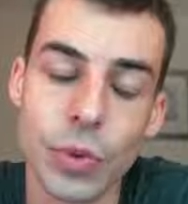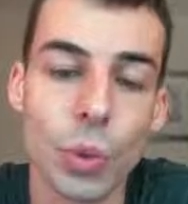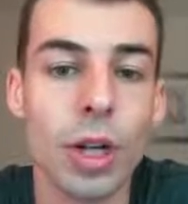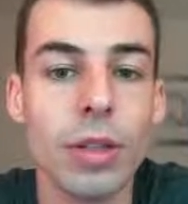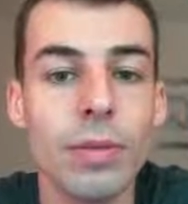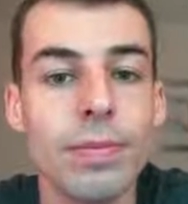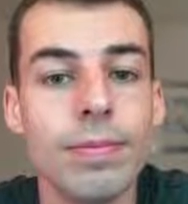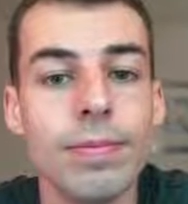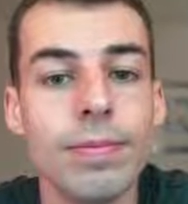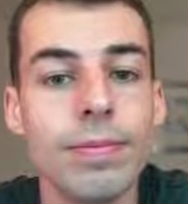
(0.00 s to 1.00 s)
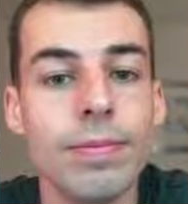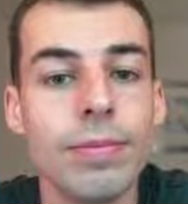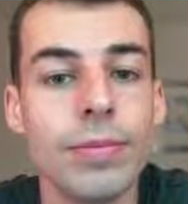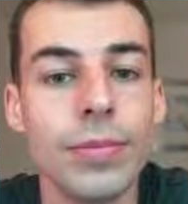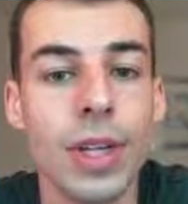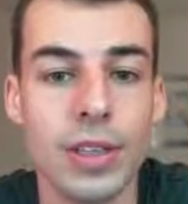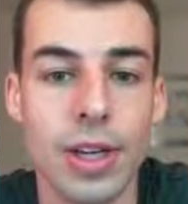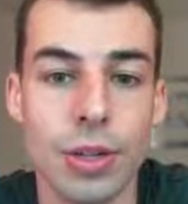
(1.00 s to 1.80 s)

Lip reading: Well, that's not